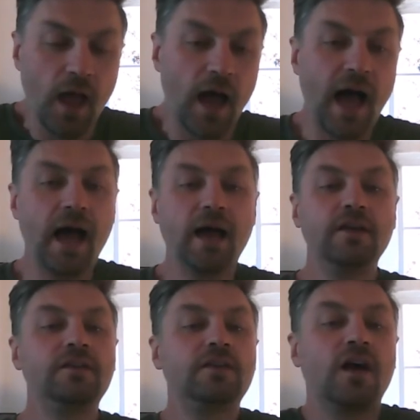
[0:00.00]

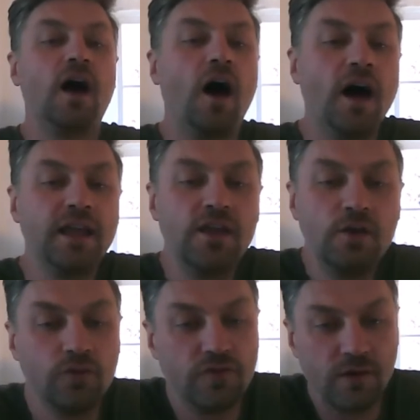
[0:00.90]
and I
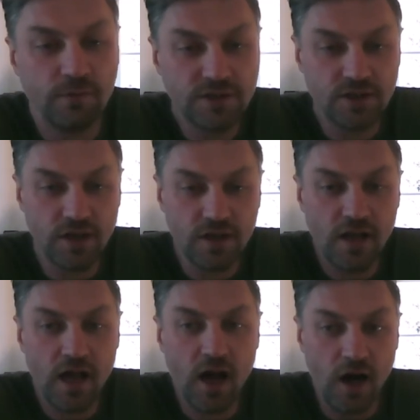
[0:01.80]
used the original
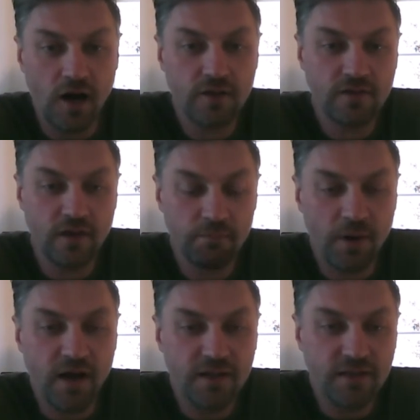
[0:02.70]
art
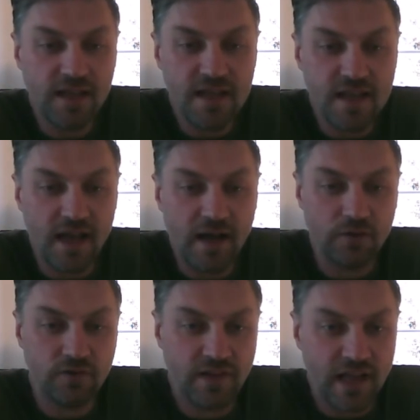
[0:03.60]
by the
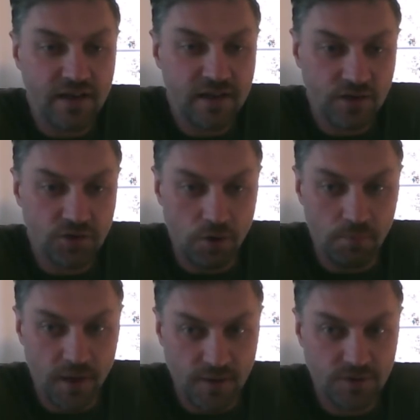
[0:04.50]
outstanding John
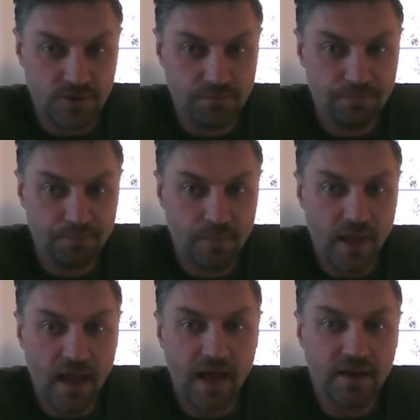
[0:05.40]
Blanche.
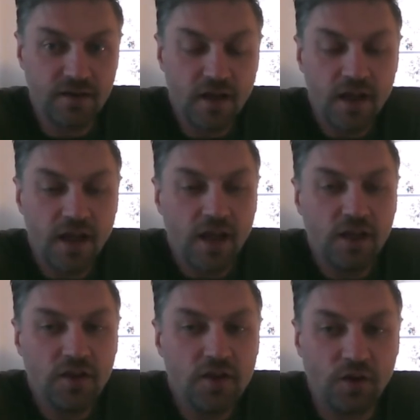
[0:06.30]
And
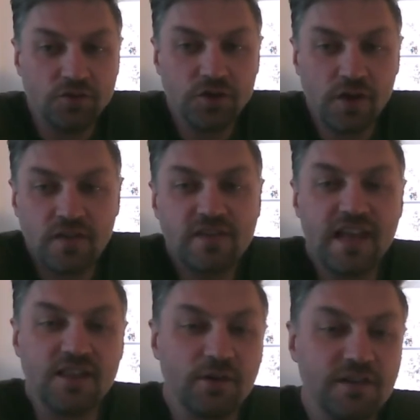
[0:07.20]
you know, as you can see,
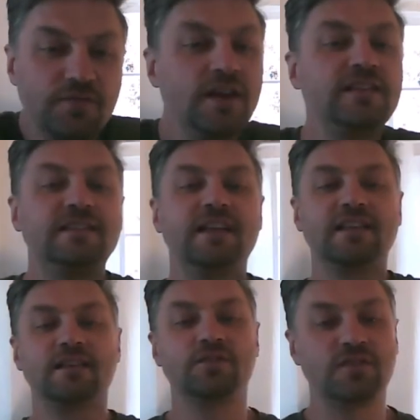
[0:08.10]
there is a very
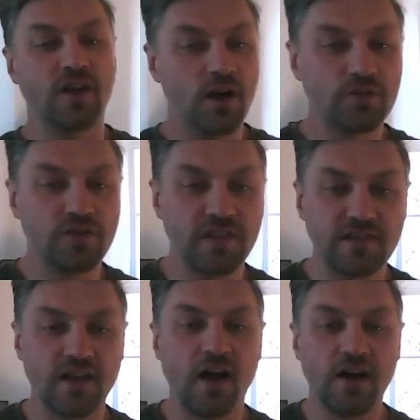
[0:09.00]
distinctive style to this
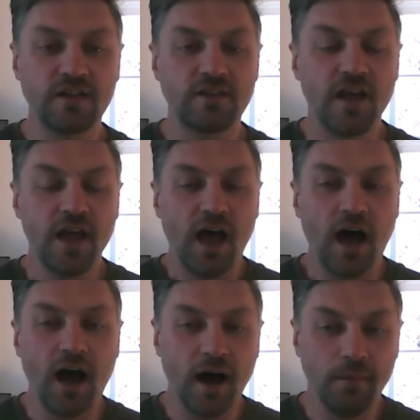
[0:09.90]
art.
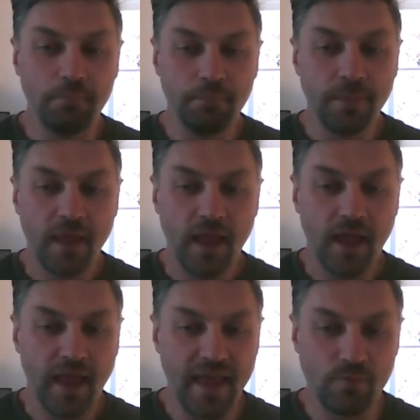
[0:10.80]

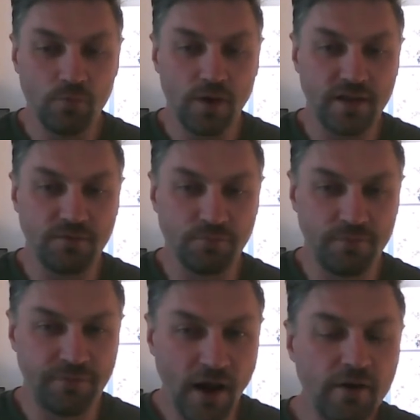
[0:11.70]
It's
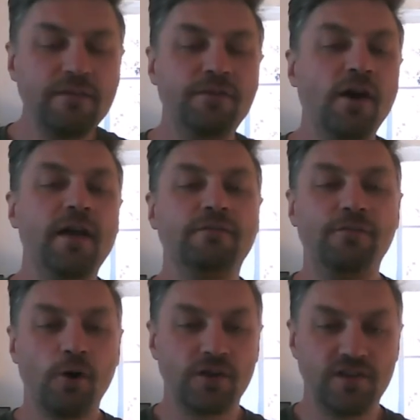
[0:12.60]
very, very
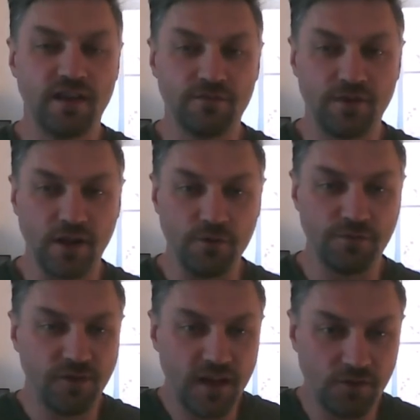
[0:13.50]
evocative. You
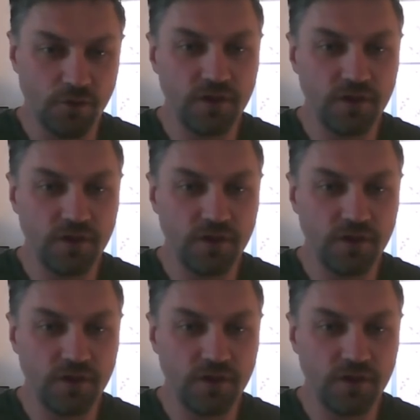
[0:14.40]
flick through this